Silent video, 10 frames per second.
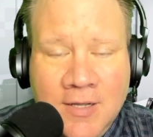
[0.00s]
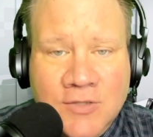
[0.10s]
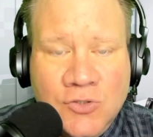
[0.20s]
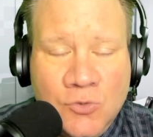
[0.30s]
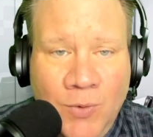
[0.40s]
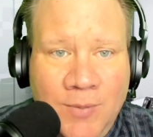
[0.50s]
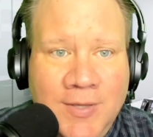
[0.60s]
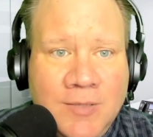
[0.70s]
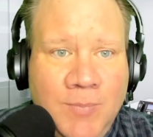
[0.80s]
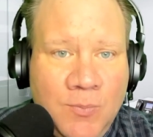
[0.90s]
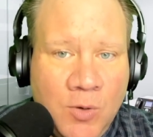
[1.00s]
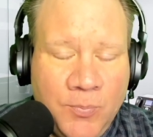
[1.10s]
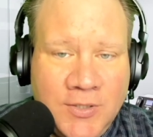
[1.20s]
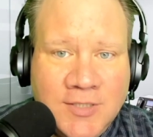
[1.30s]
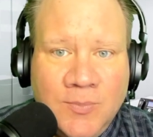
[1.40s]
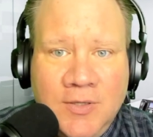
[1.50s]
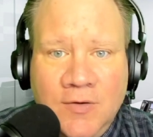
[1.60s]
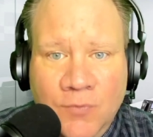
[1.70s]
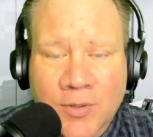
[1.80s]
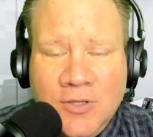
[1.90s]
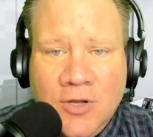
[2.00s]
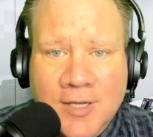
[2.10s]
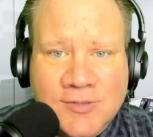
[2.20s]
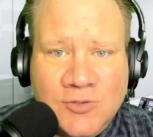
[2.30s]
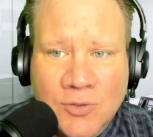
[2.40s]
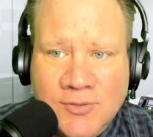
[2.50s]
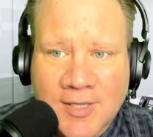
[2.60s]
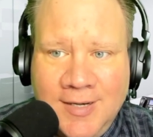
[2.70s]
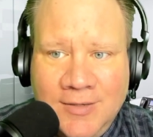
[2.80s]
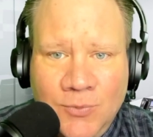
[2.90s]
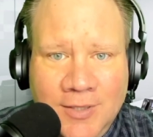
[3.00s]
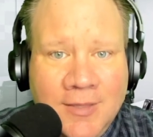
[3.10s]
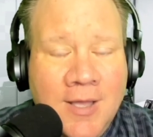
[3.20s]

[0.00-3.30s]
Is there a way we can be more predictable and avoid the costs associated with